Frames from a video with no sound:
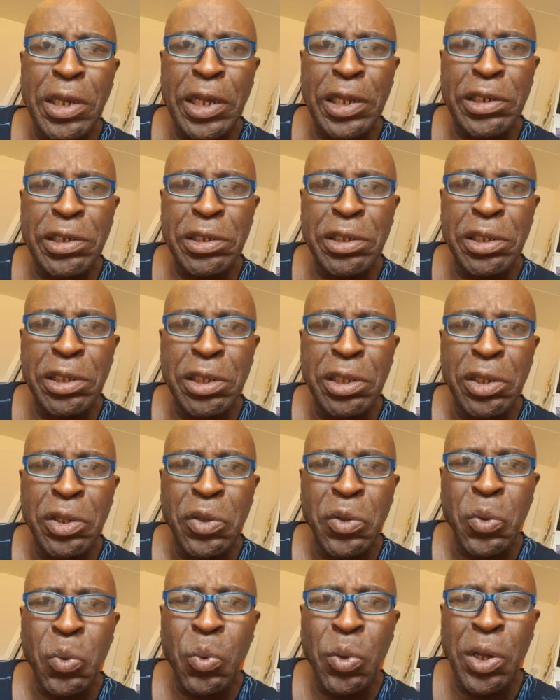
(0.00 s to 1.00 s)
daddy,
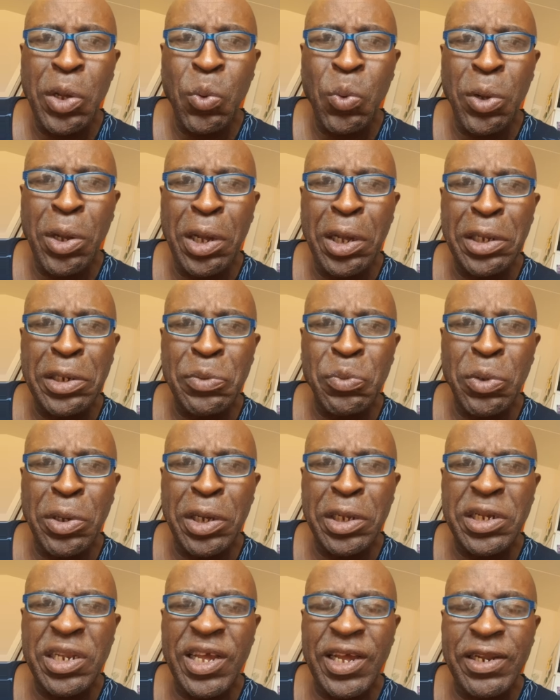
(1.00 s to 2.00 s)
want,
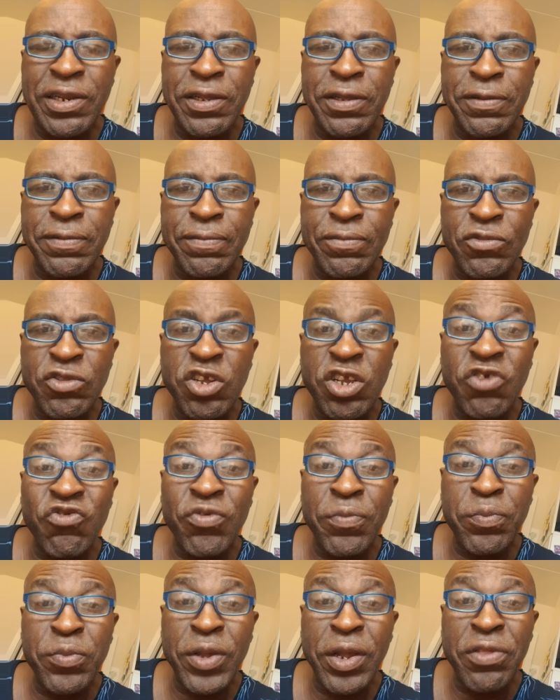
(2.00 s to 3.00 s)
want daddy. Look at
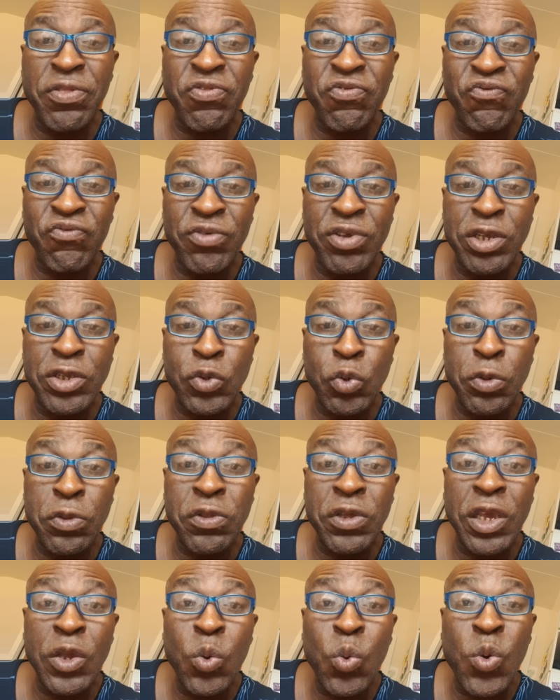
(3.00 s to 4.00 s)
Ripton, three years old,
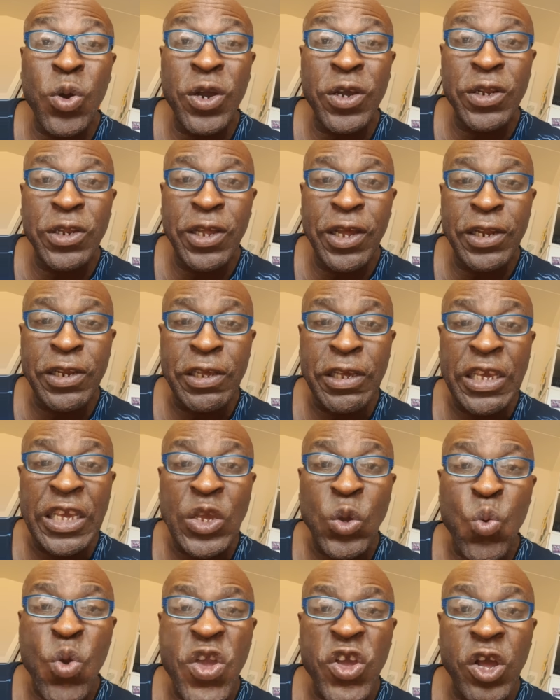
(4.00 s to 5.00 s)
say he want daddy.
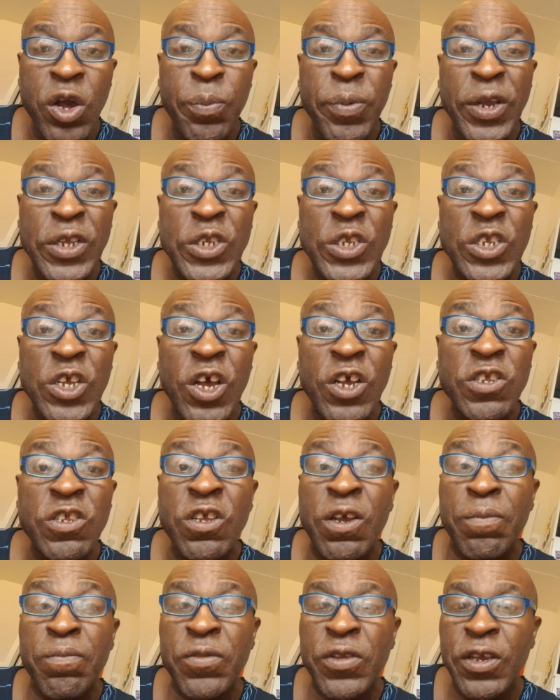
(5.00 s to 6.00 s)
He wake up and saw
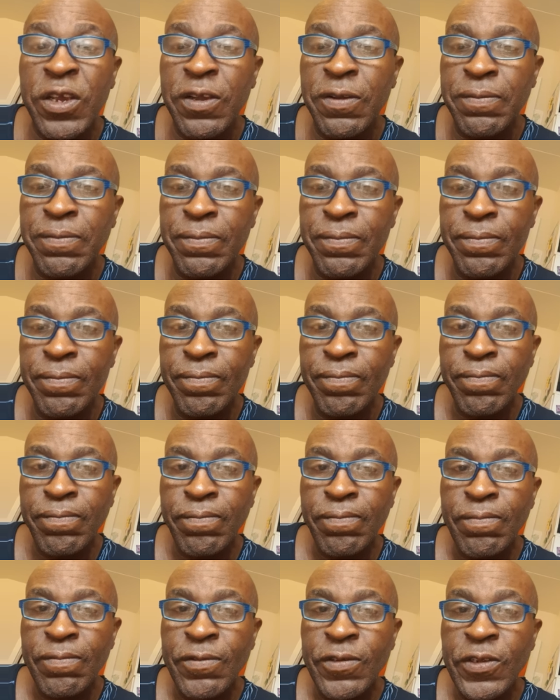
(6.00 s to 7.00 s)
something.
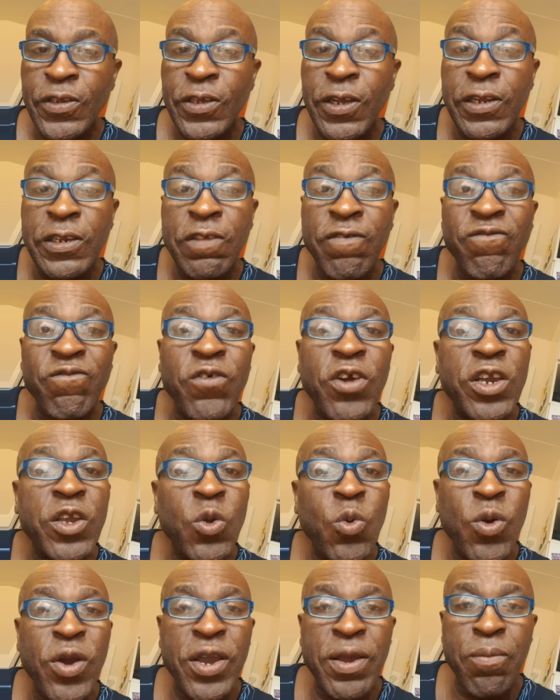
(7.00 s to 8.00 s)
Saw these
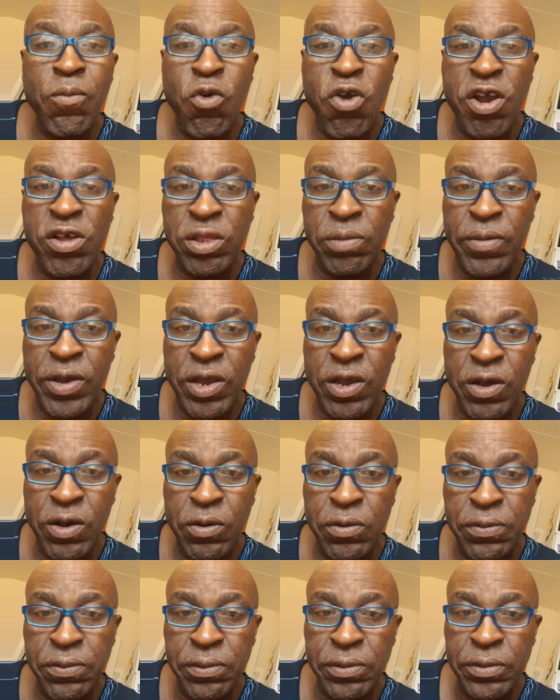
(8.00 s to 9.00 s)
fucking white boys in my
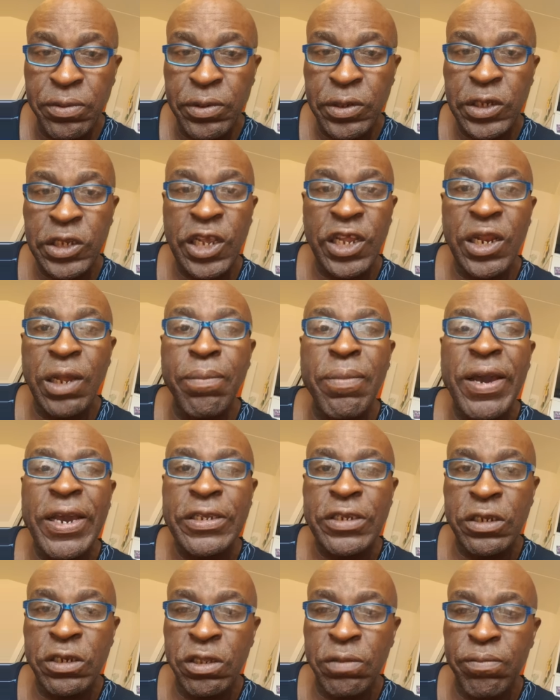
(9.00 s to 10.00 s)
house,
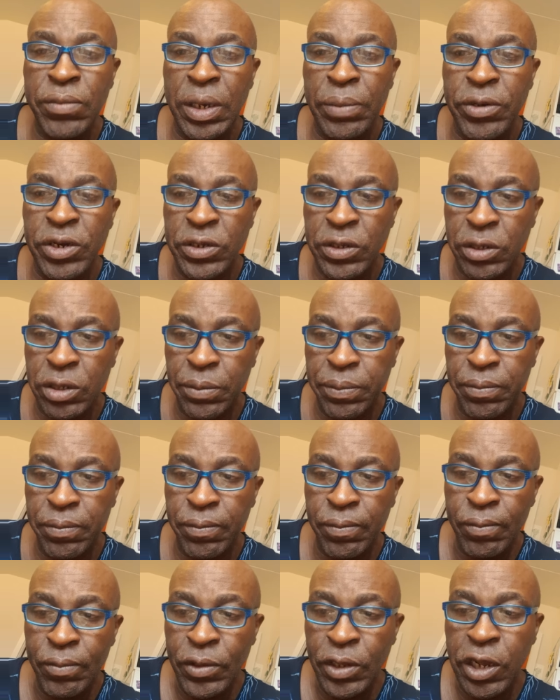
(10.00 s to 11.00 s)
sodomizing his mama or
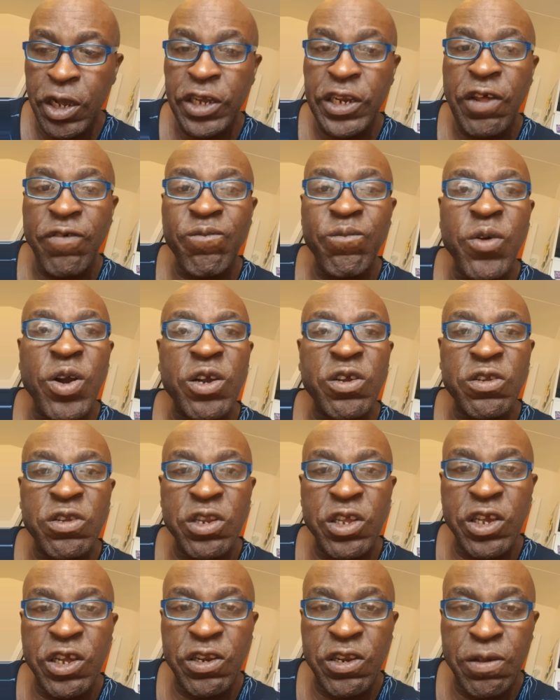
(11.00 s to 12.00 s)
something. Or that fucking
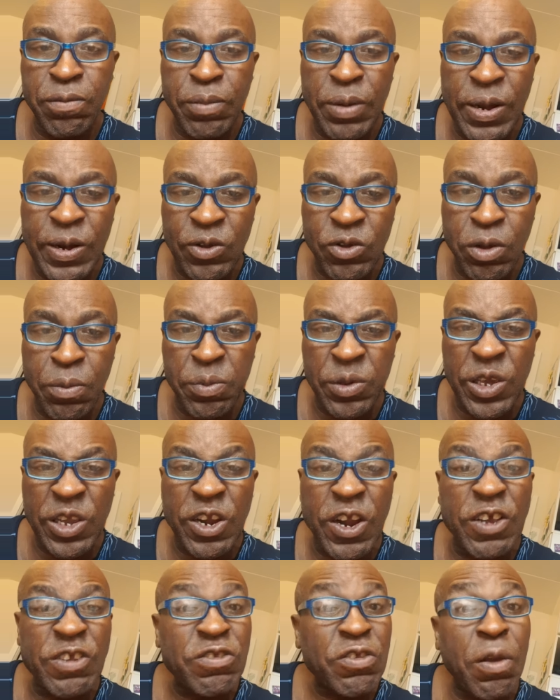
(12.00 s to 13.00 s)
nigga named Malcolm King
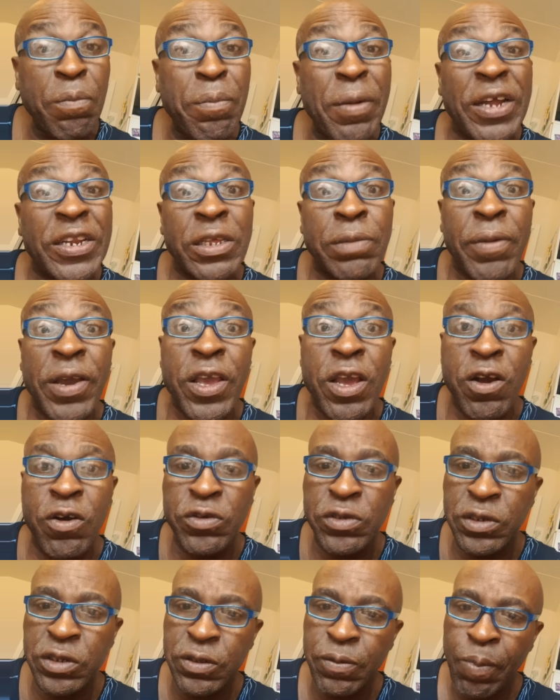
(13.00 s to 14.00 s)
or somebody in my
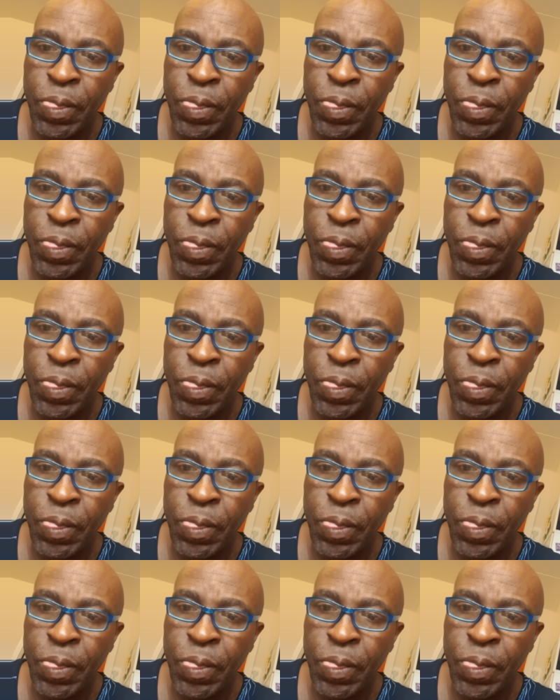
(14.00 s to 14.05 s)
house.